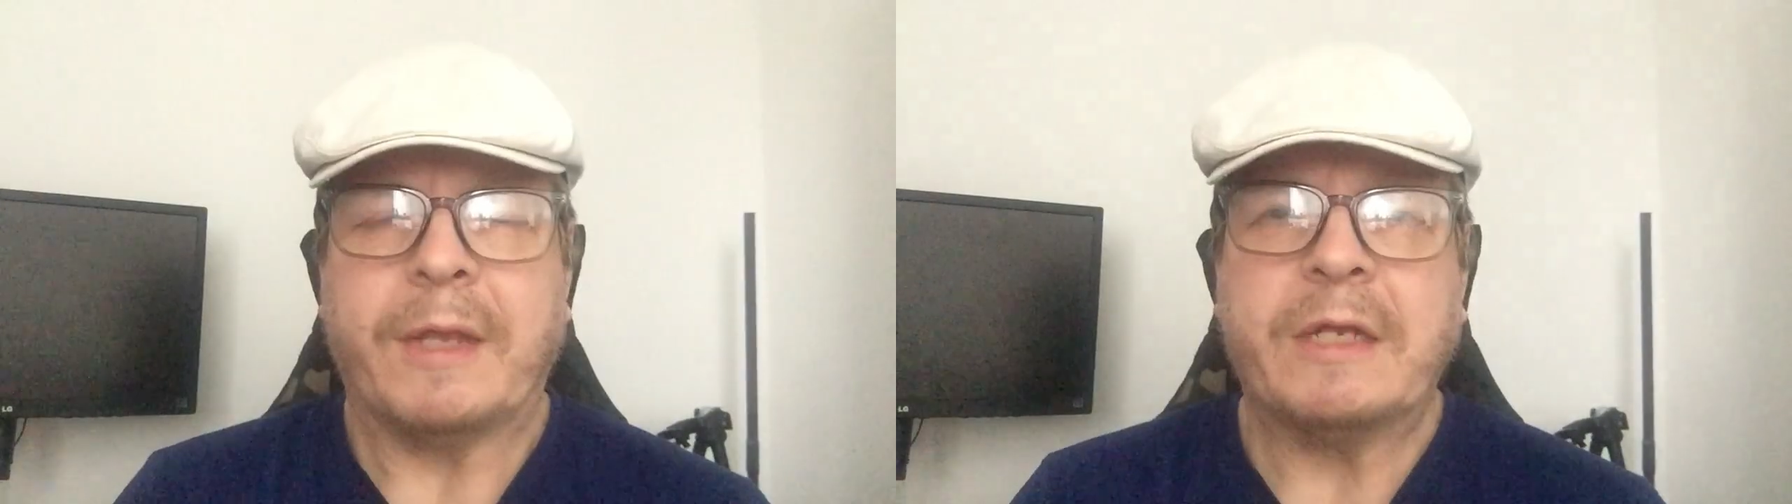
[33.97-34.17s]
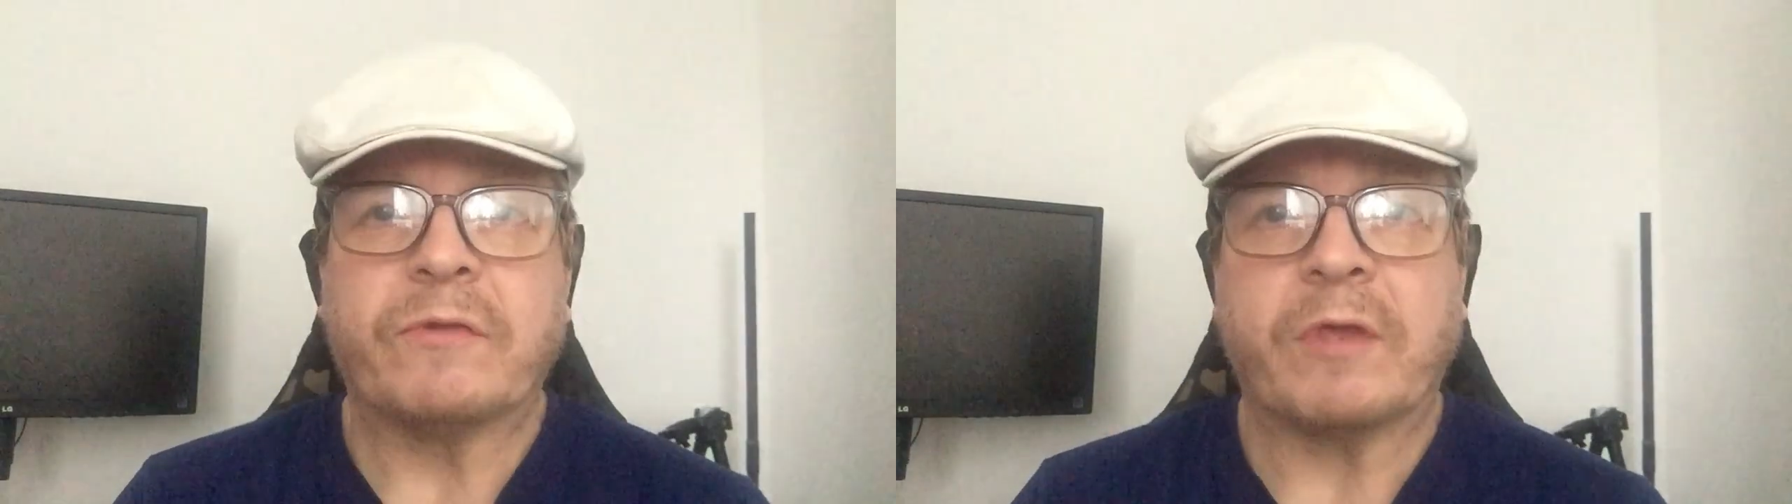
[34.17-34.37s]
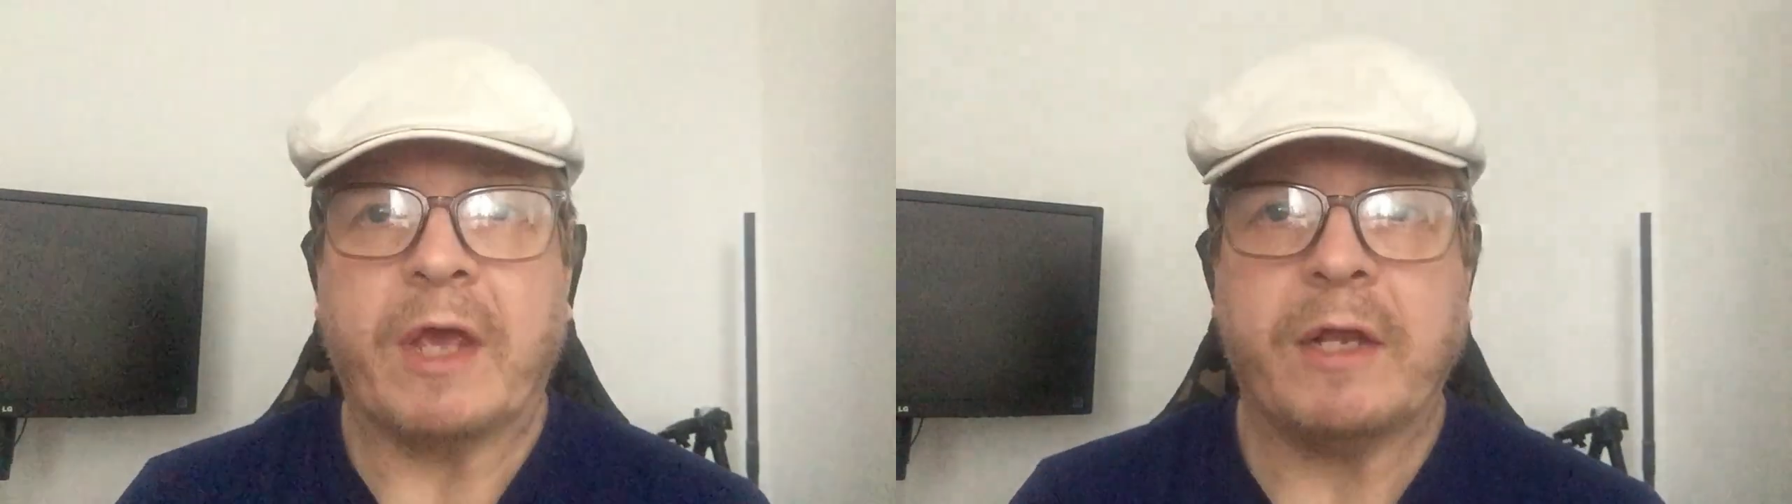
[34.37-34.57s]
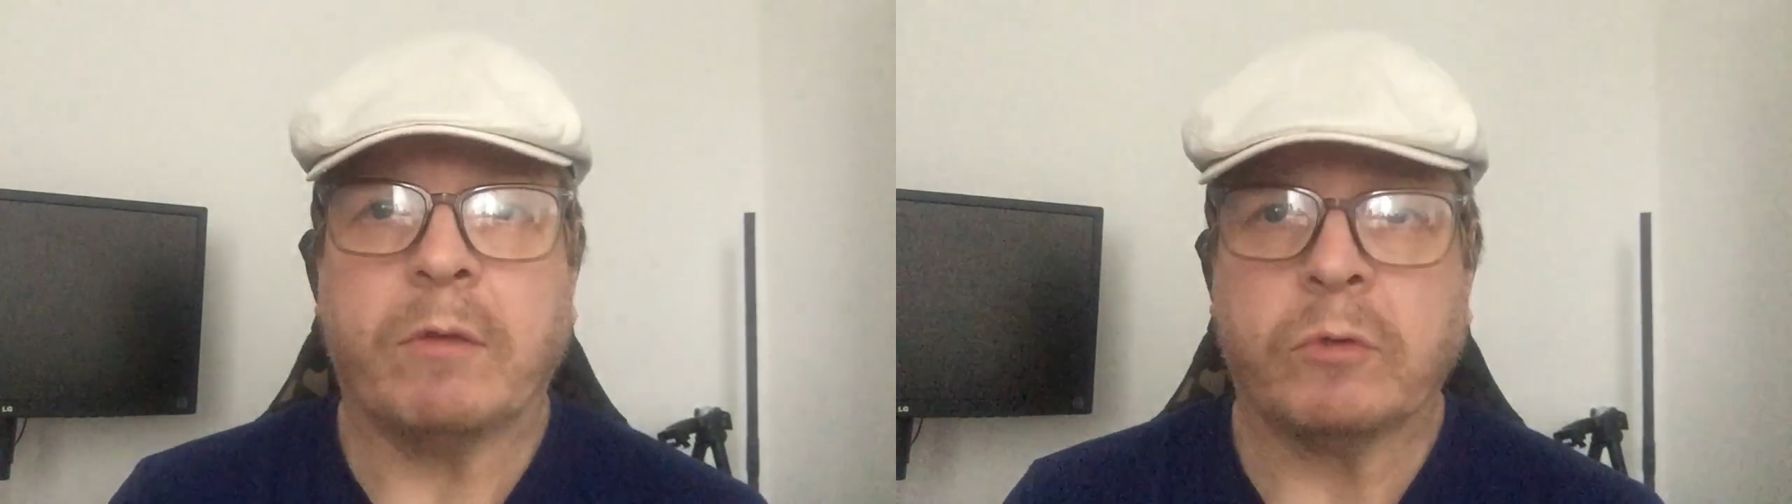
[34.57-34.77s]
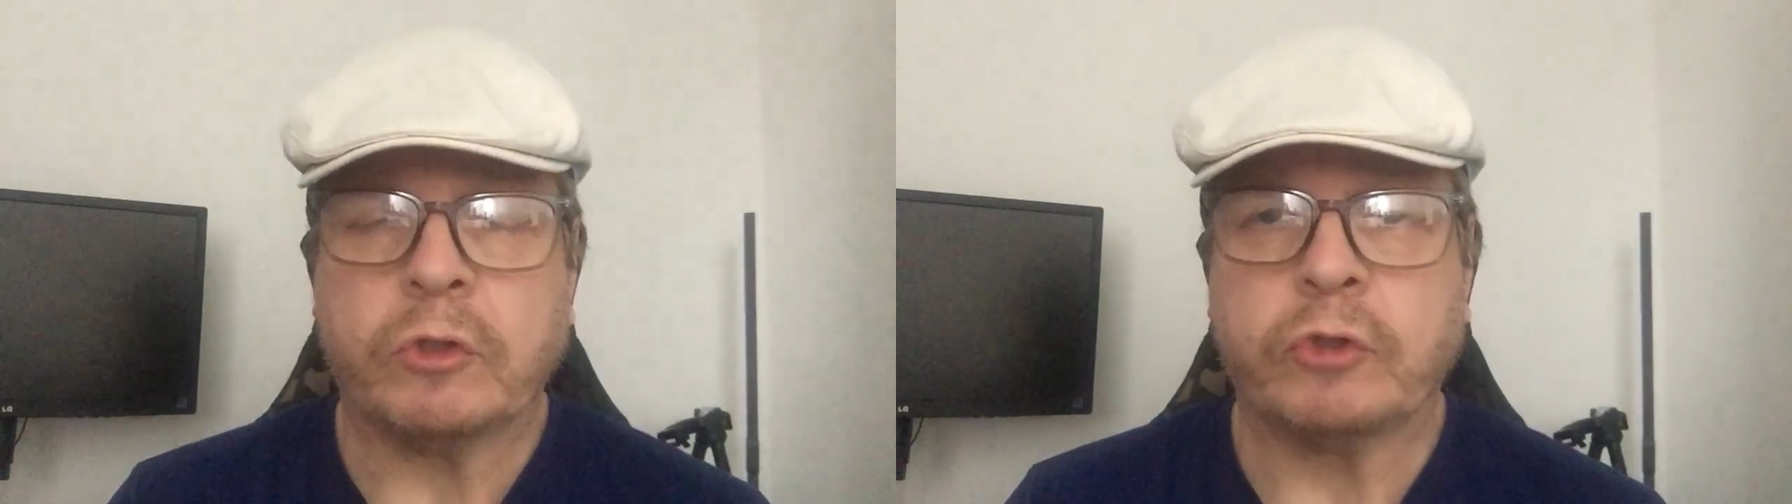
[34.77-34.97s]
In this guide,
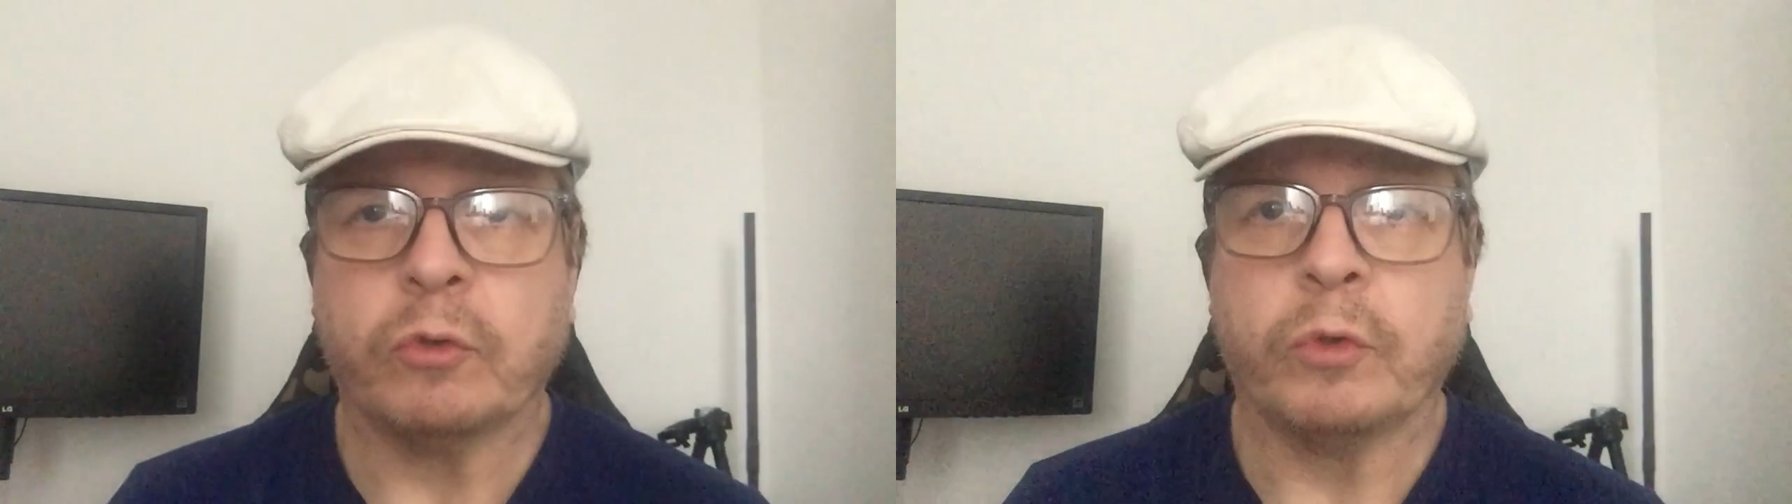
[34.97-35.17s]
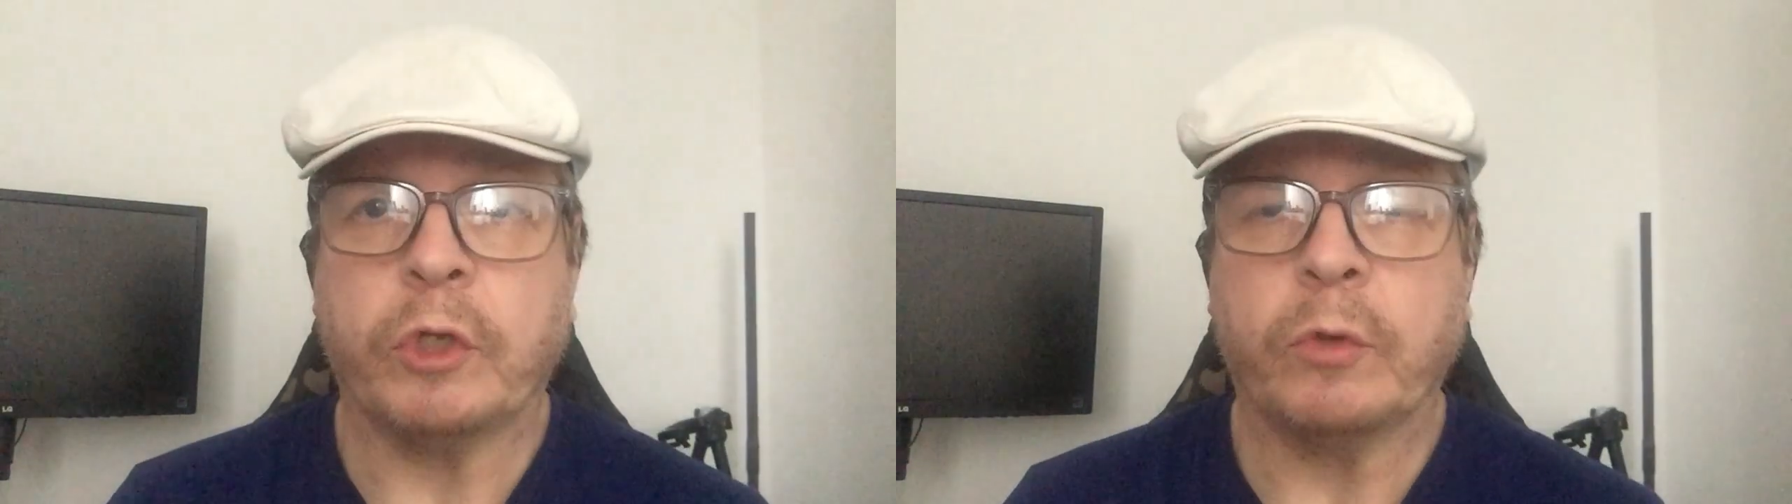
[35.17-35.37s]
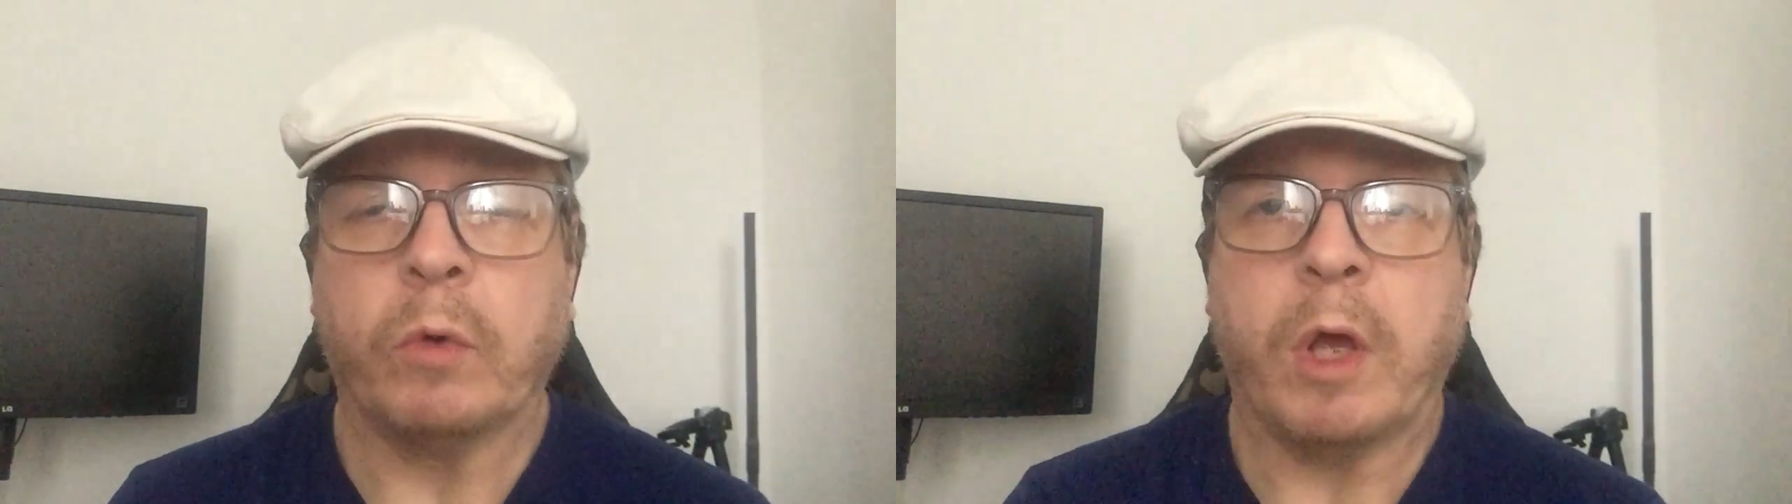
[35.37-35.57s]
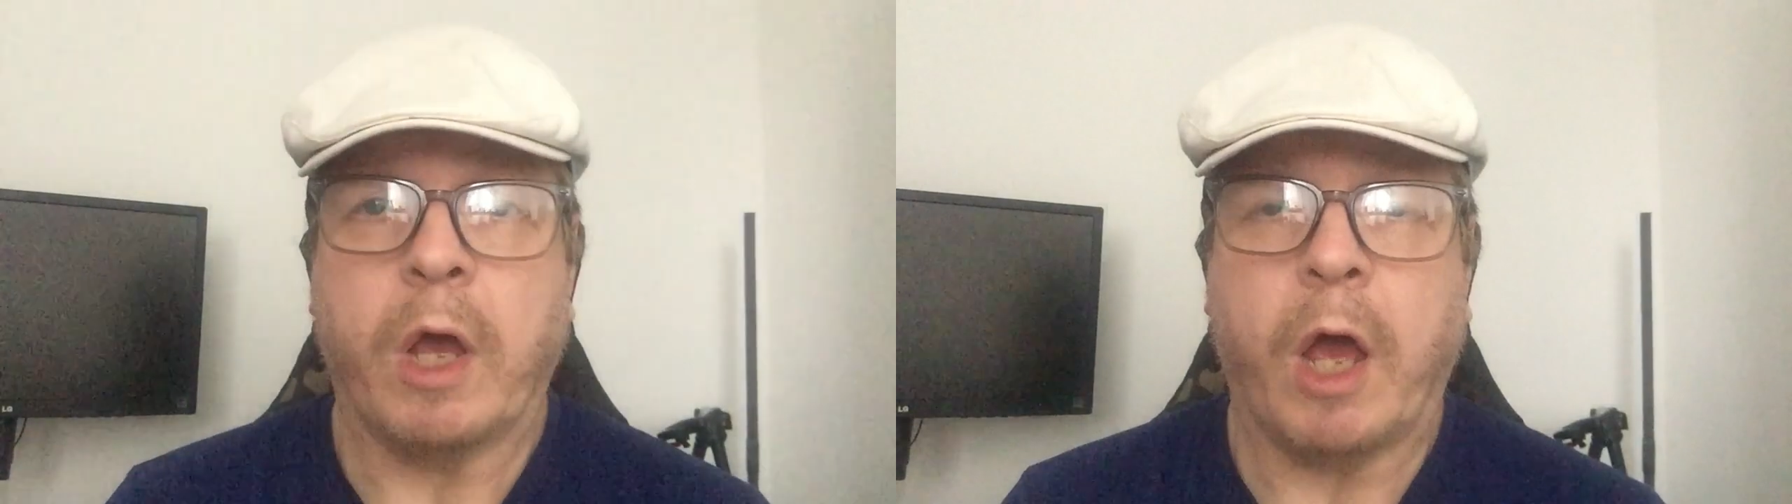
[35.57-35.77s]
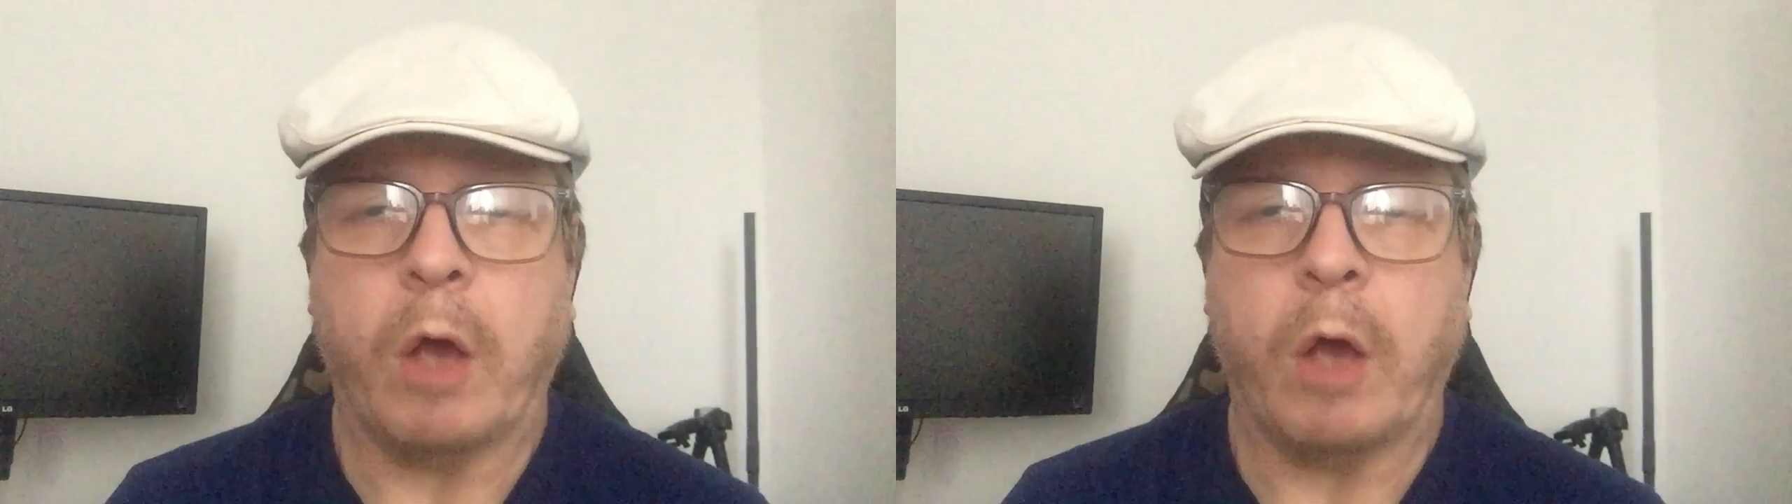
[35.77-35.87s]
I want to show you